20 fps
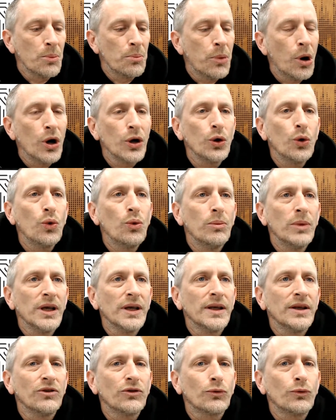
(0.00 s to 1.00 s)
by all
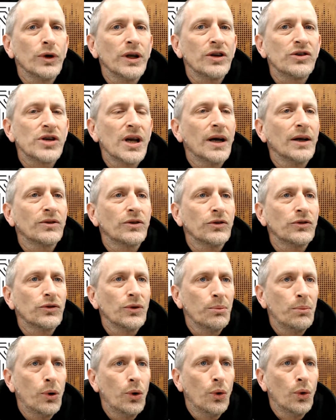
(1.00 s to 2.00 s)
means, reach out to
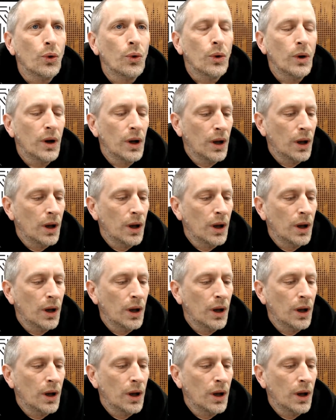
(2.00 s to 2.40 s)
support.